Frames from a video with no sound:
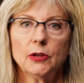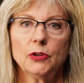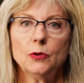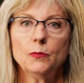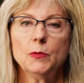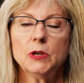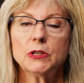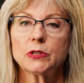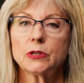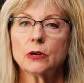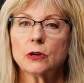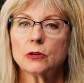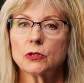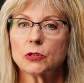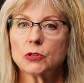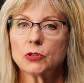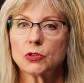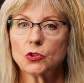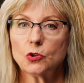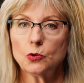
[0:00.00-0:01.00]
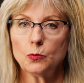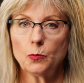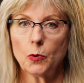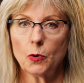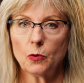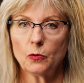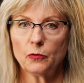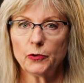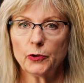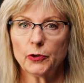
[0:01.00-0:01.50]
You may start to stoop
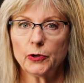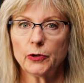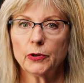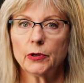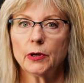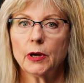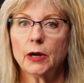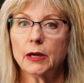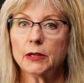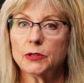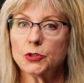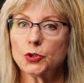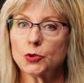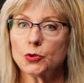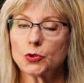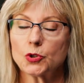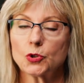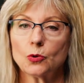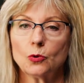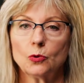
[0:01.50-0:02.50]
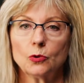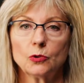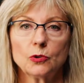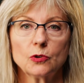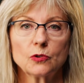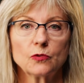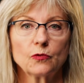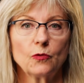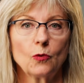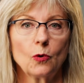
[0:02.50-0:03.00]
over, hunch your
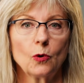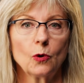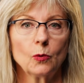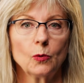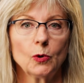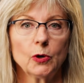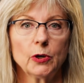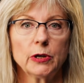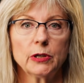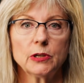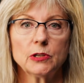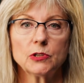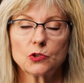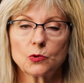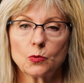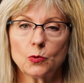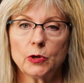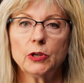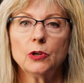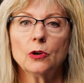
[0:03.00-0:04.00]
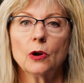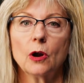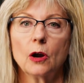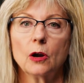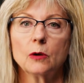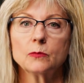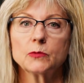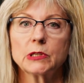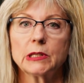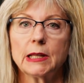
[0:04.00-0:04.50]
shoulders forward, and swing your
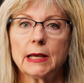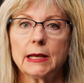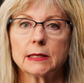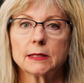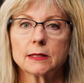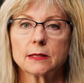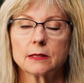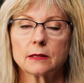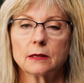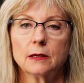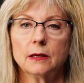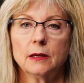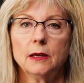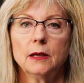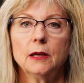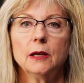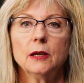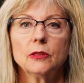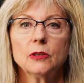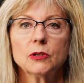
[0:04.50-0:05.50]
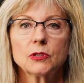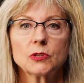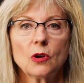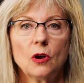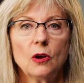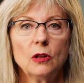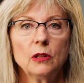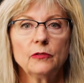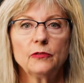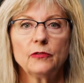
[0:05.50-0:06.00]
arms less. This
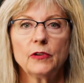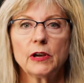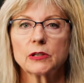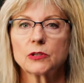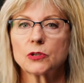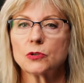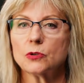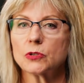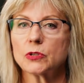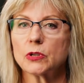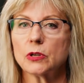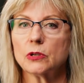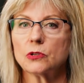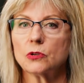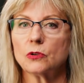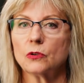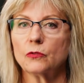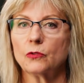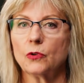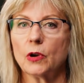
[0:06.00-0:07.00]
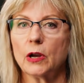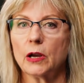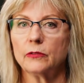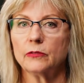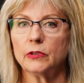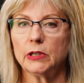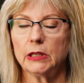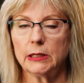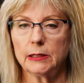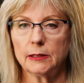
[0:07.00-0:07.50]
all affects your center of
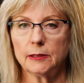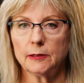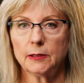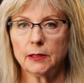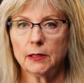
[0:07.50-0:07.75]
gravity.